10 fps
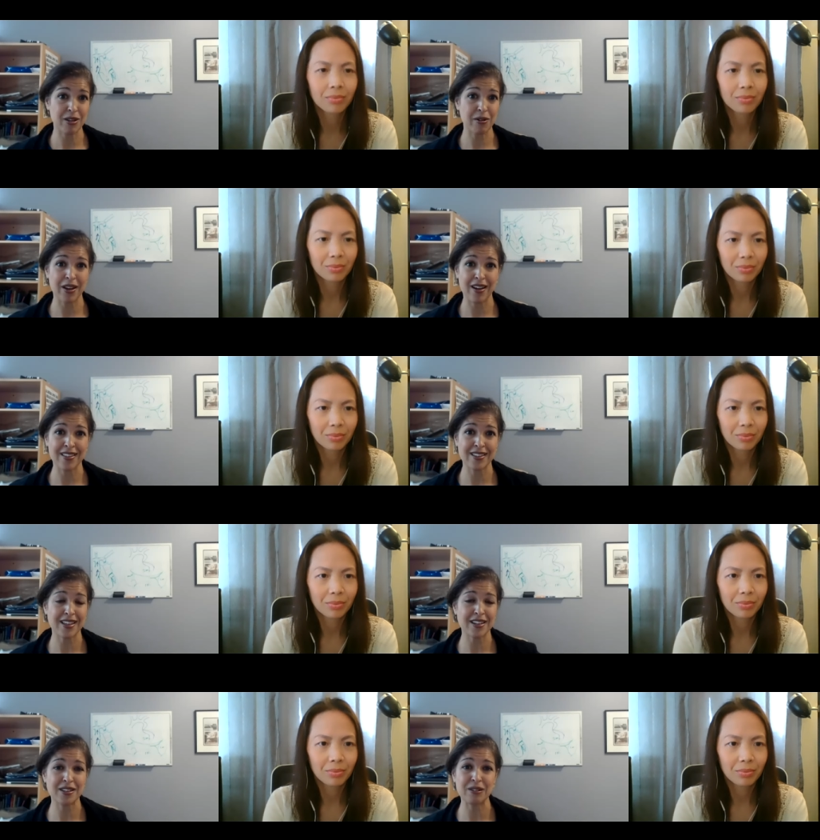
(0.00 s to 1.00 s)
Speaker 1: going on that
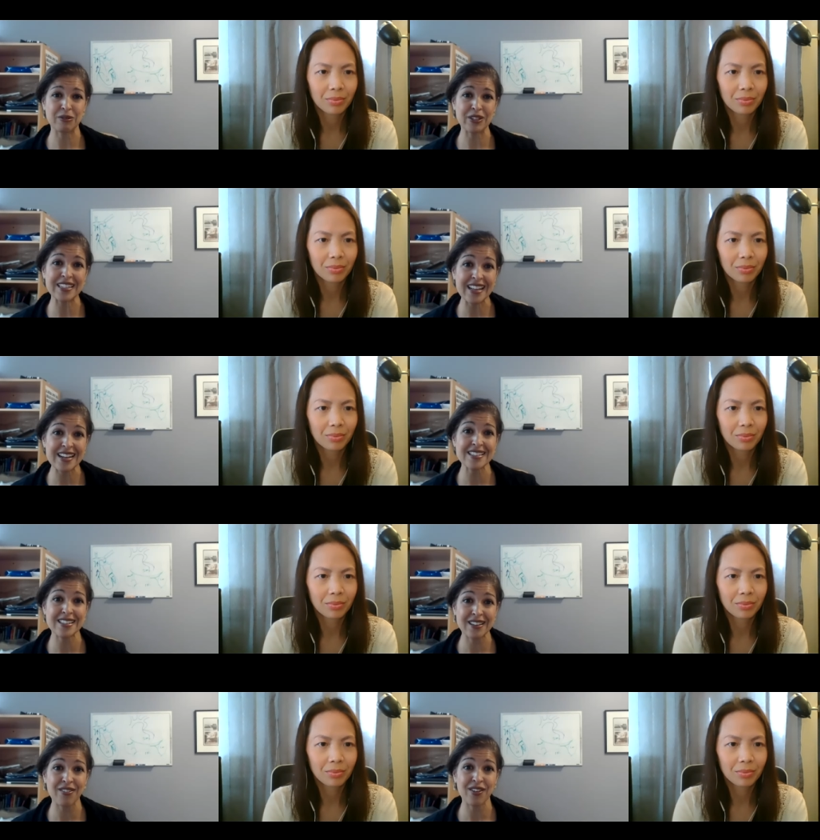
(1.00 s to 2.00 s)
they didn't realize,
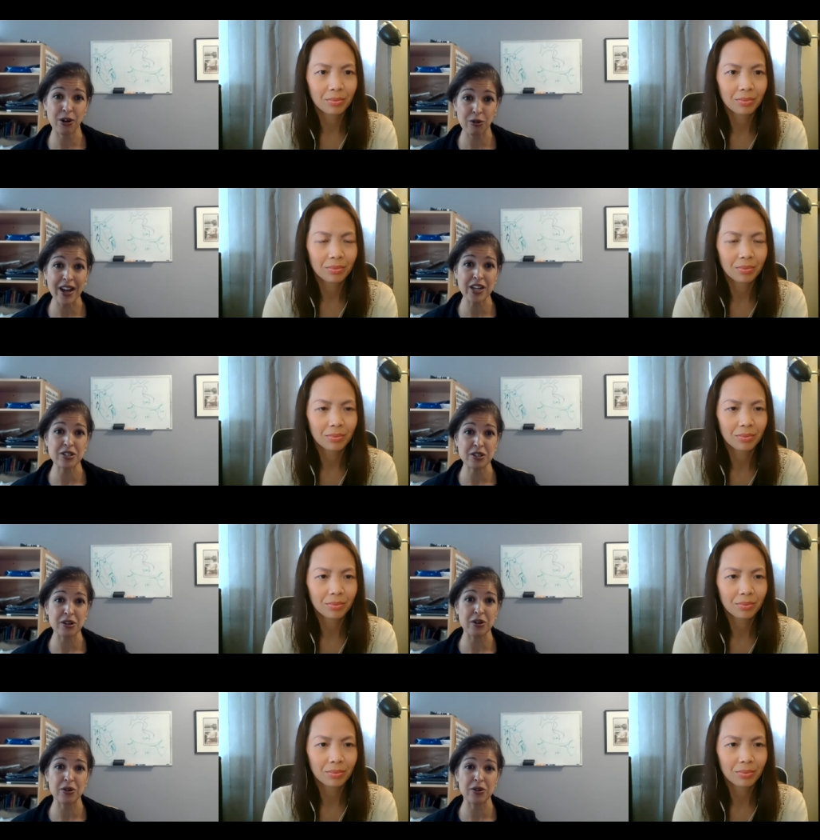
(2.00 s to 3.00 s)
and the correction
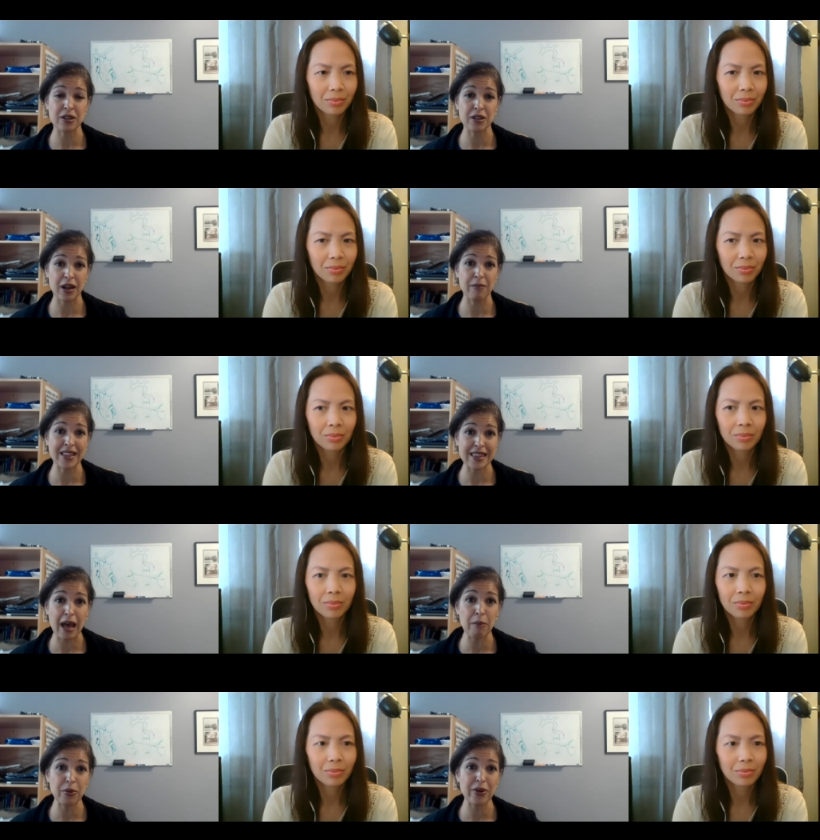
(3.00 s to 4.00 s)
or um, at
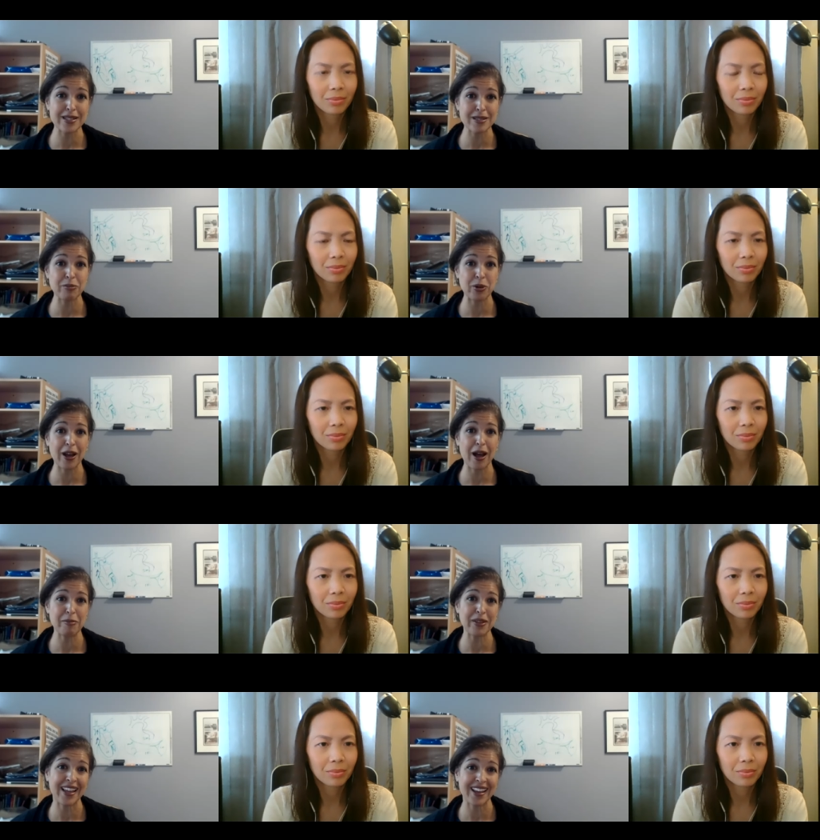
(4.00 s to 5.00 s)
that point is more
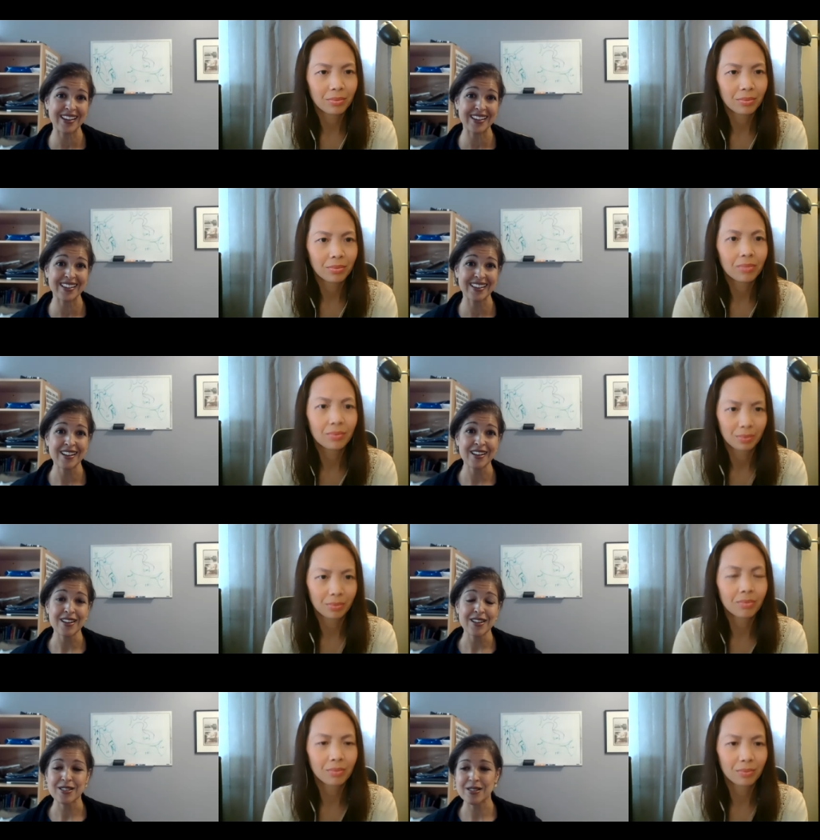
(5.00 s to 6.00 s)
complicated.
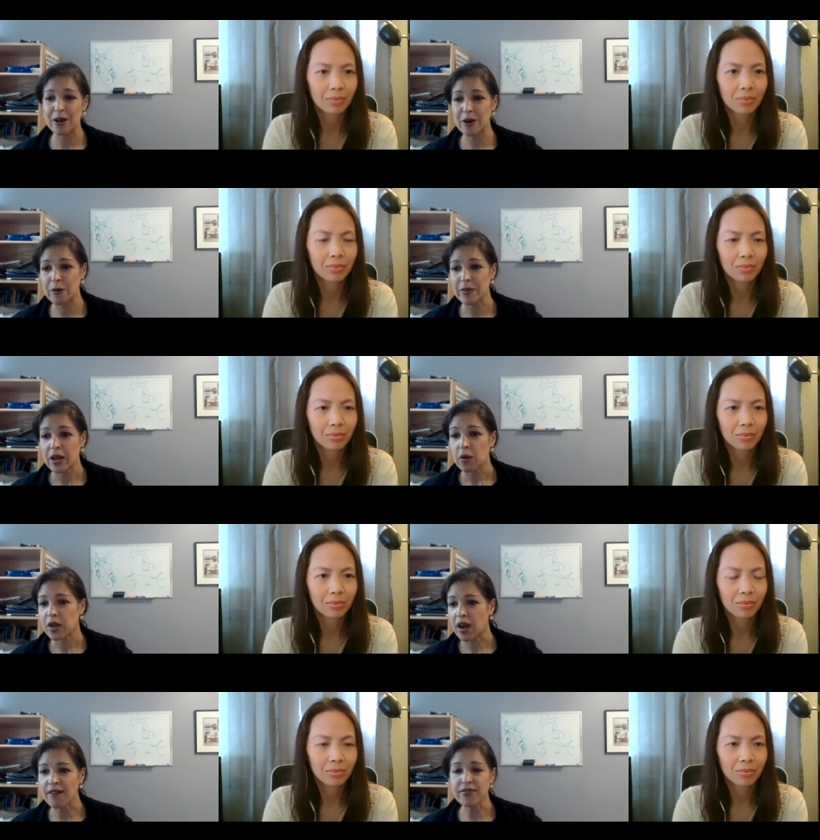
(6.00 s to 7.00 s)
So
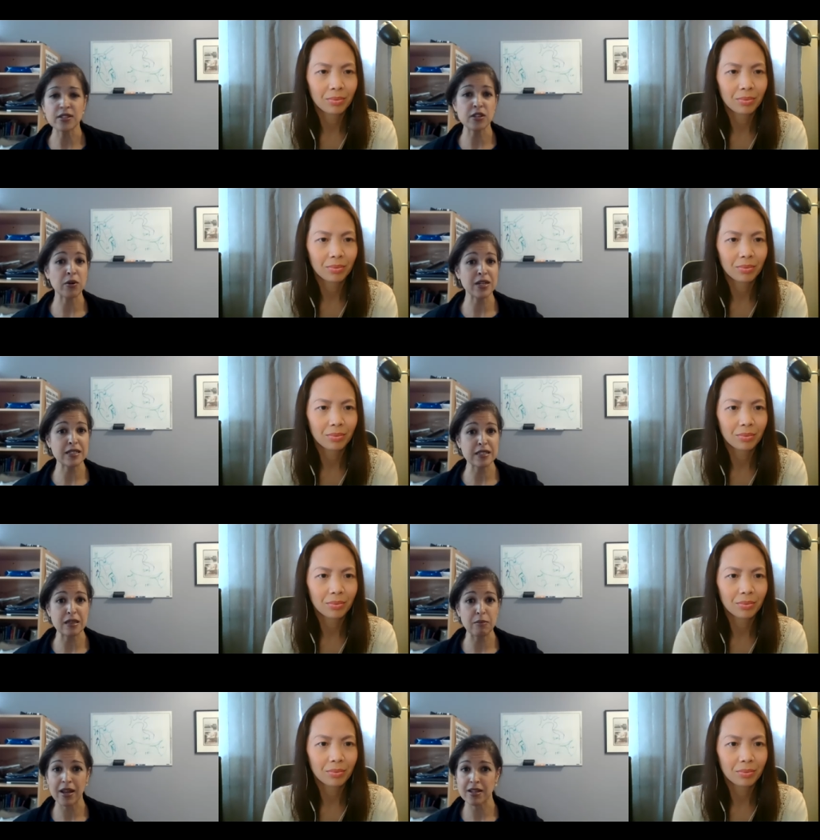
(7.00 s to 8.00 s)
we often don't need to
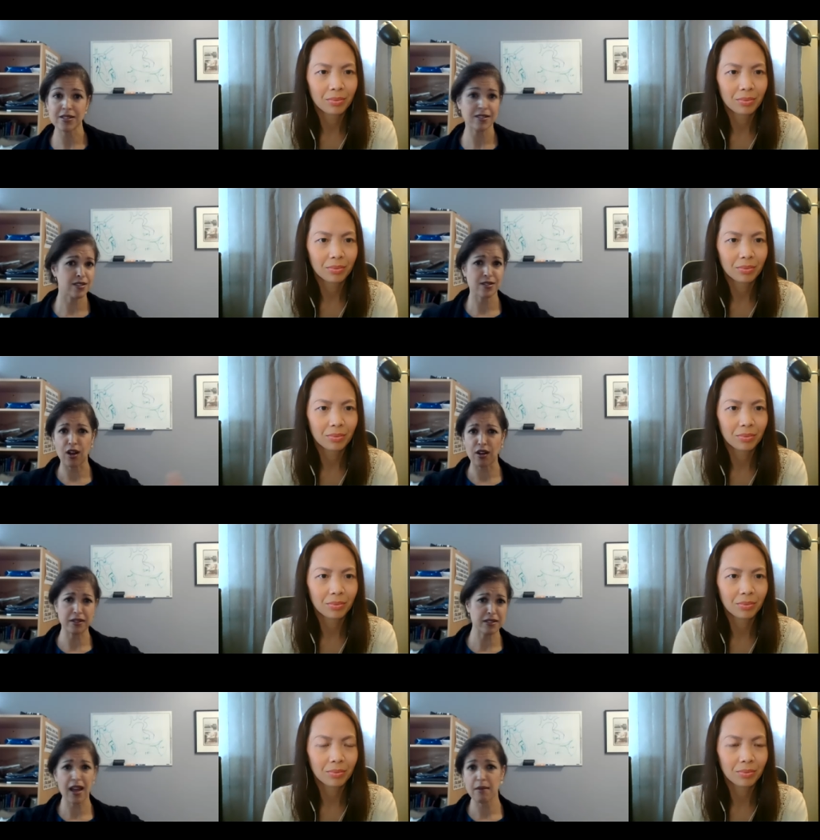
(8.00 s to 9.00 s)
see patients all the
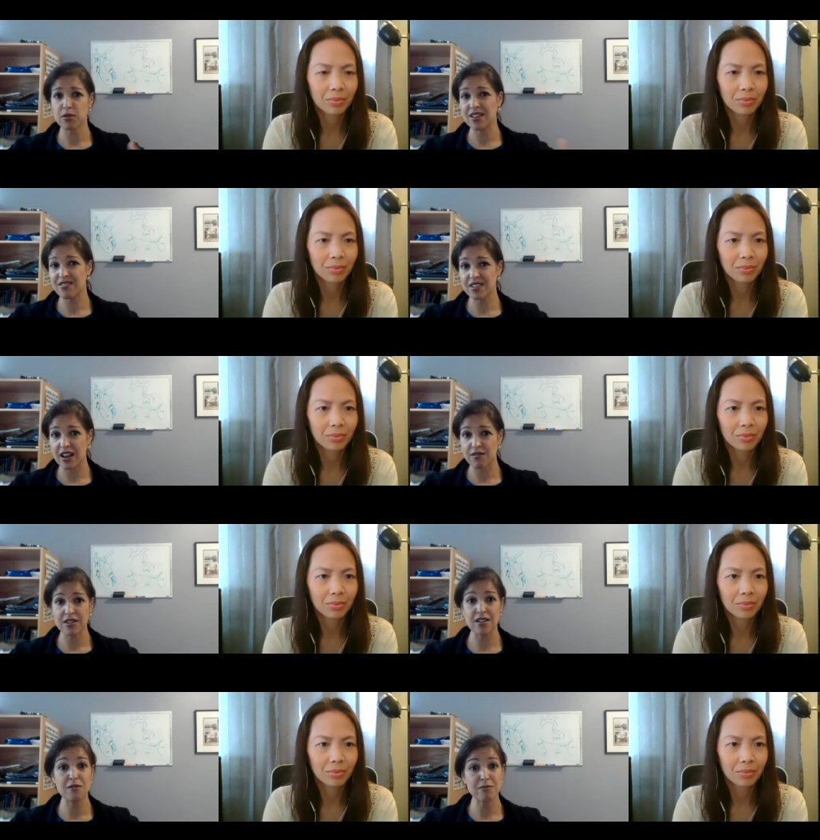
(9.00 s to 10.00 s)
time or even every
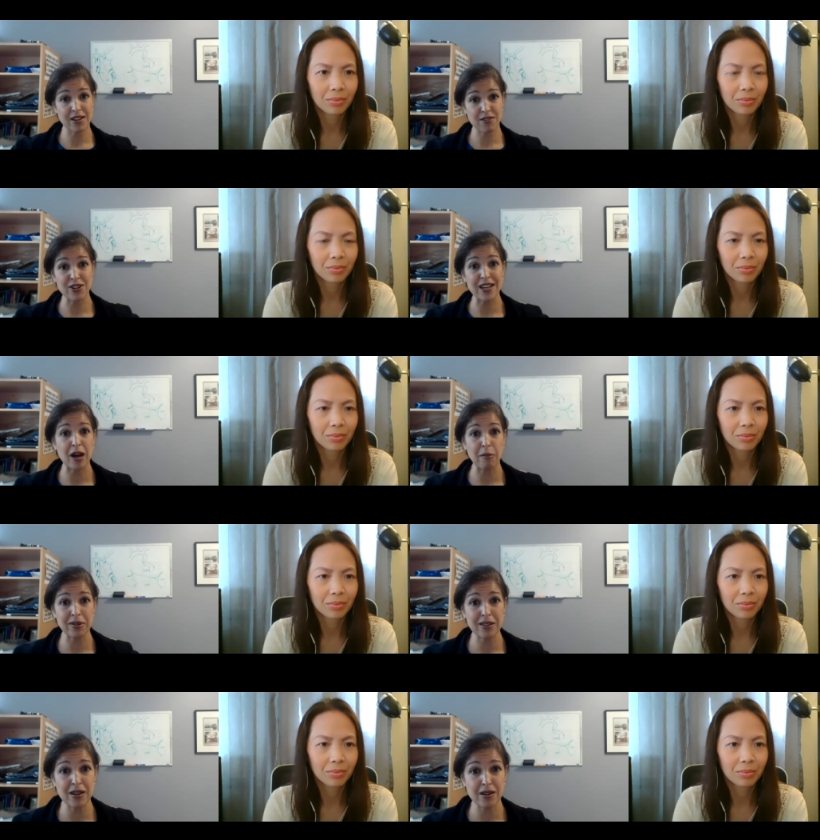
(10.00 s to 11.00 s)
year, but every couple
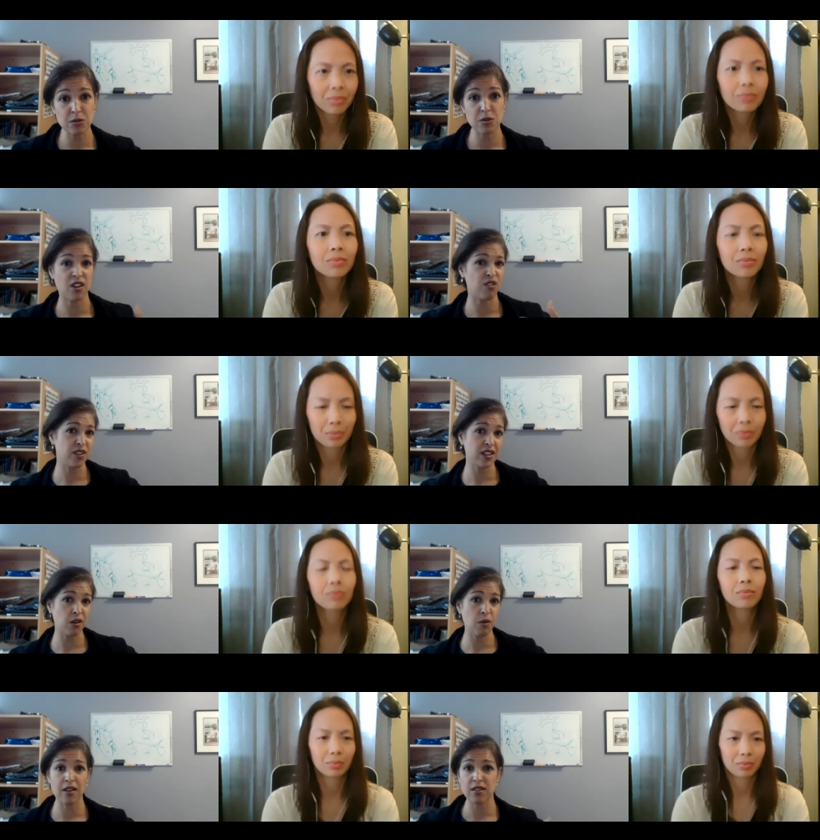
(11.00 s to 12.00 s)
years when they're
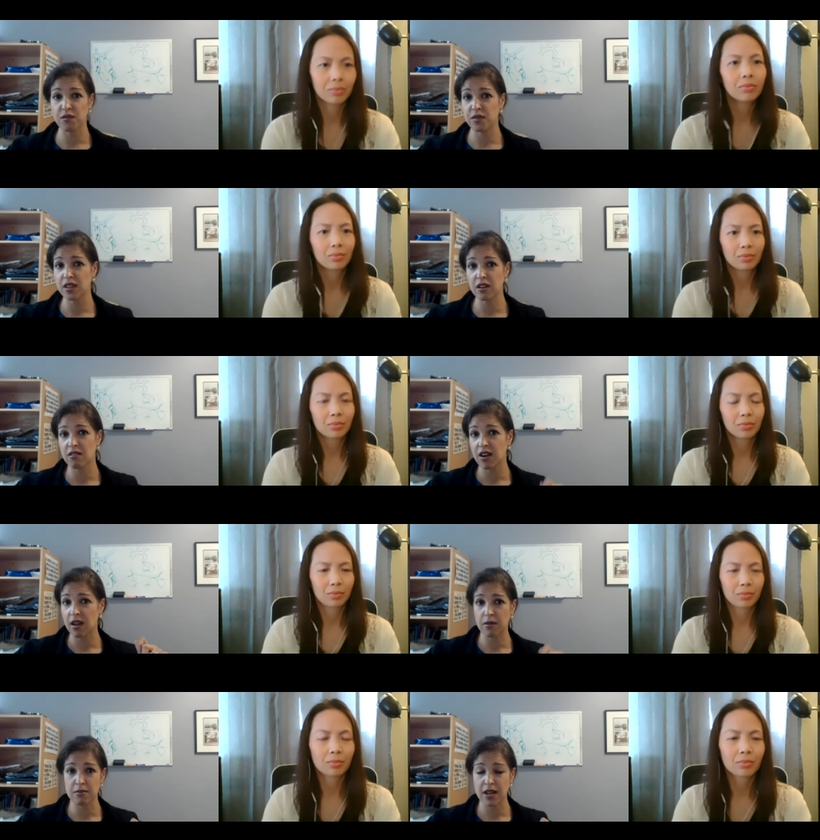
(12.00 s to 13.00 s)
feeling well, they're feeling great,
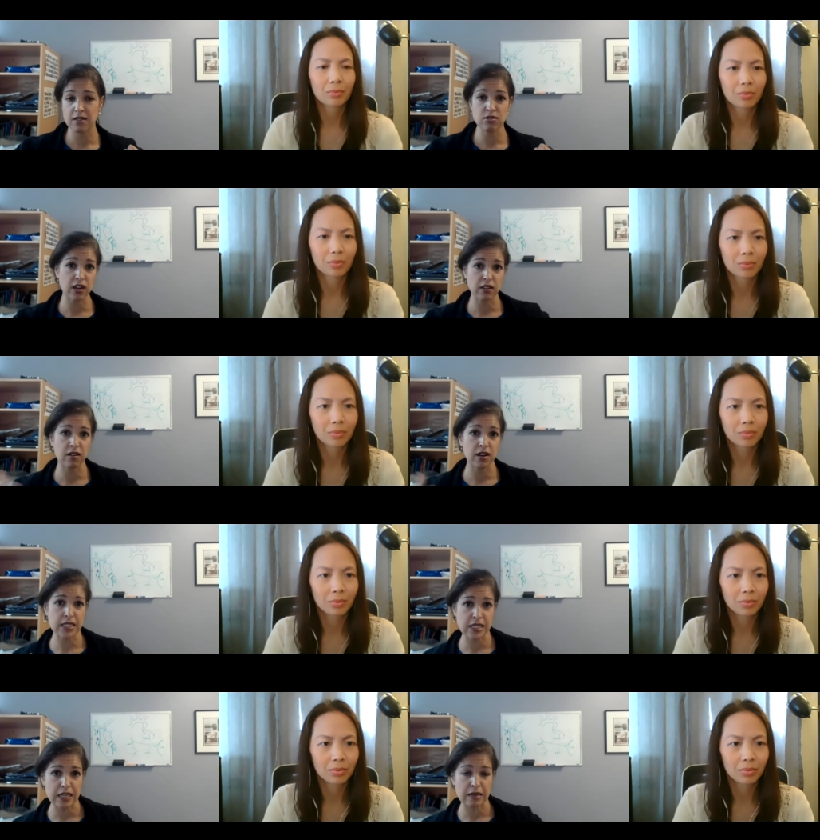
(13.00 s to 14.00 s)
we might check their
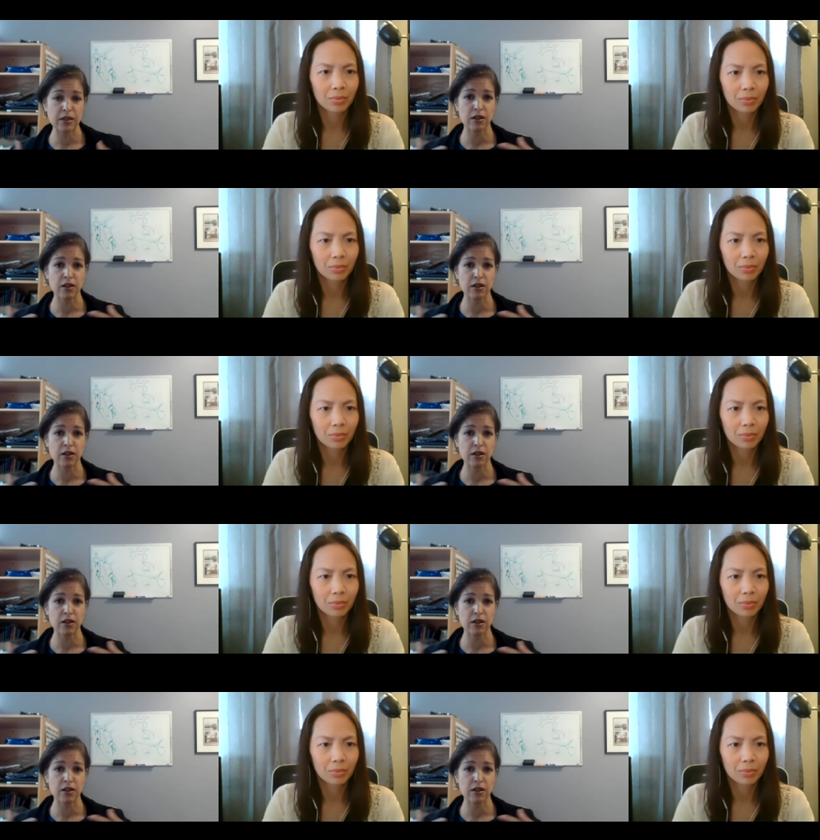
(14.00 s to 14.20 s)
exam and